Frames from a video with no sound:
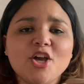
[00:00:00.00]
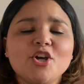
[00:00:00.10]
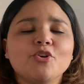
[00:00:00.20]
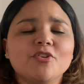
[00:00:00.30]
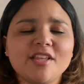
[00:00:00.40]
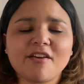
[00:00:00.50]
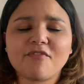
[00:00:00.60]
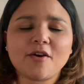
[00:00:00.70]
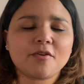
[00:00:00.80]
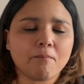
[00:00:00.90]
Could they have
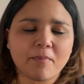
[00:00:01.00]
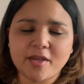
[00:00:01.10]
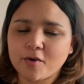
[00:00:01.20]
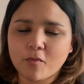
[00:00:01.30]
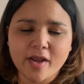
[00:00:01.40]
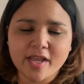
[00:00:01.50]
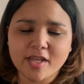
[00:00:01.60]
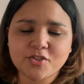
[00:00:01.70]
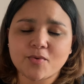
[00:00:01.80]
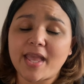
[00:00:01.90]
found a better way
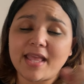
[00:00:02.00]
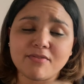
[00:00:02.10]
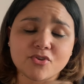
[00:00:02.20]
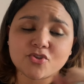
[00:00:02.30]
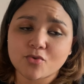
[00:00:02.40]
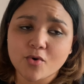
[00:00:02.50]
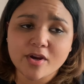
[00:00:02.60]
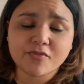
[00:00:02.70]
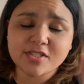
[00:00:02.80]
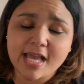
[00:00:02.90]
to end the story
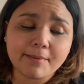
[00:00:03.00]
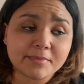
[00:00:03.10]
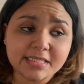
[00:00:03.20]
for Sam and